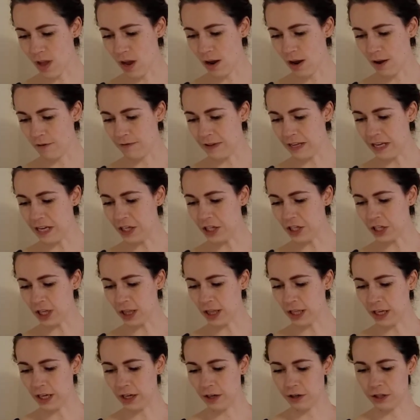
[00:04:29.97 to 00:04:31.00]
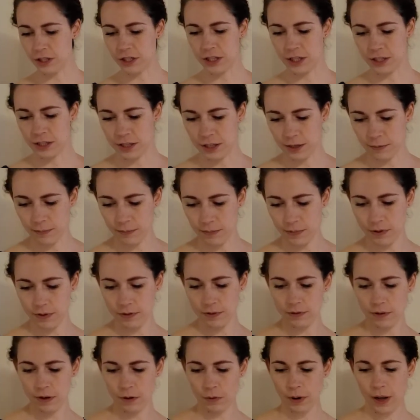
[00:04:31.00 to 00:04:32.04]
of each linear system.
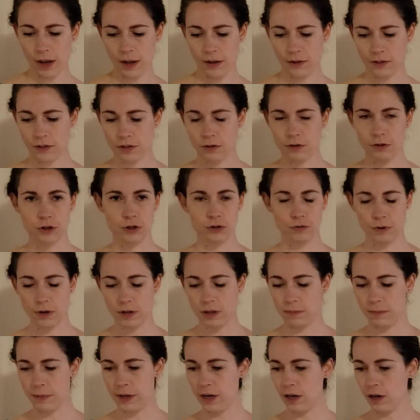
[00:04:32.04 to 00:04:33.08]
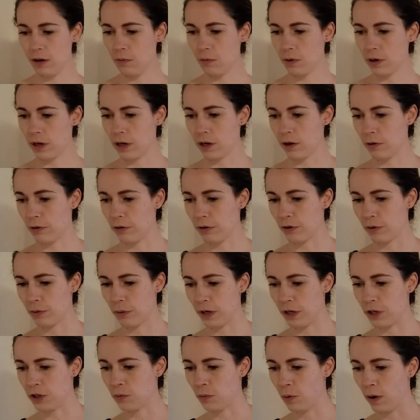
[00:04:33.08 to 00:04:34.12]
Okay, so there's 3 of them here. We're going to go through
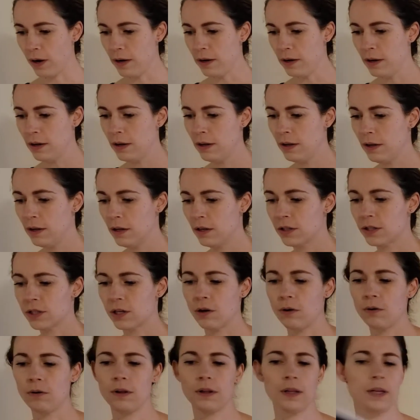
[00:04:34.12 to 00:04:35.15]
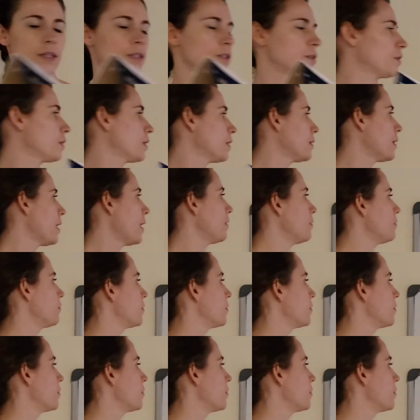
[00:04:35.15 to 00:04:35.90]
each one. So let's look at that